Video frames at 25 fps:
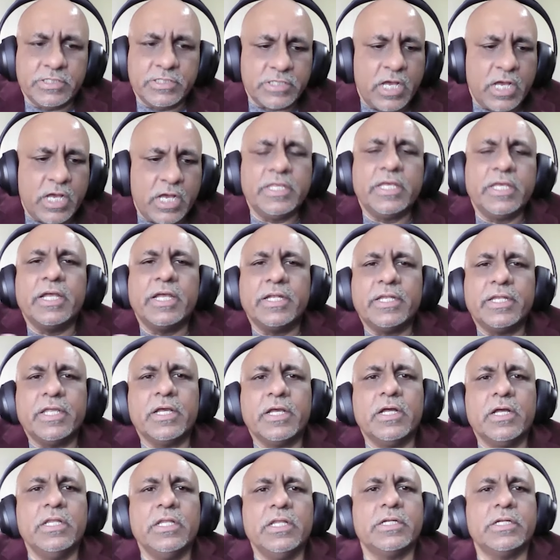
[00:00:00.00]
Are they getting
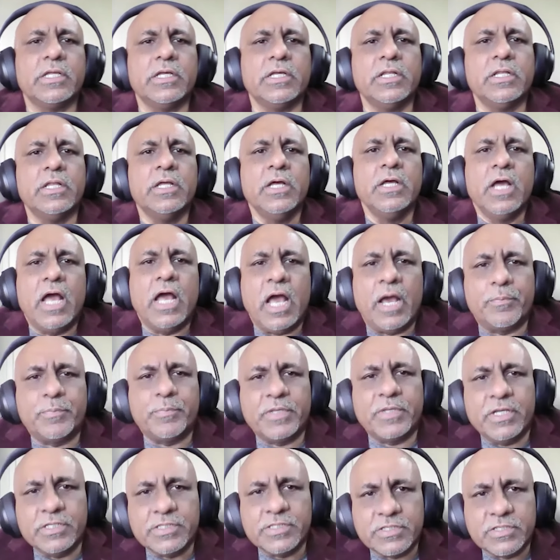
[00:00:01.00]
a little
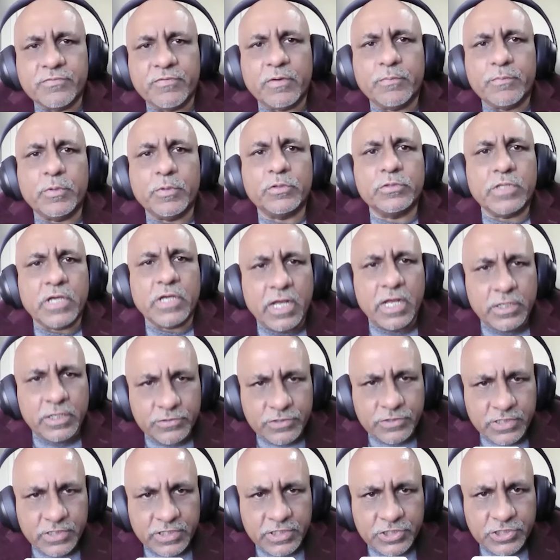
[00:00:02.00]
apprehensive about the
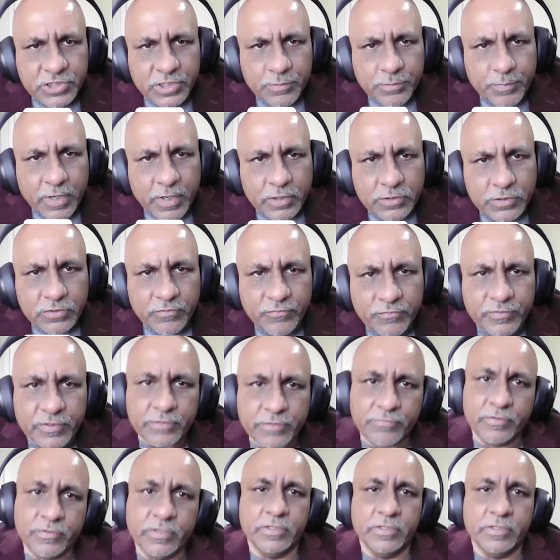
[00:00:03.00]
hallucination parts of it,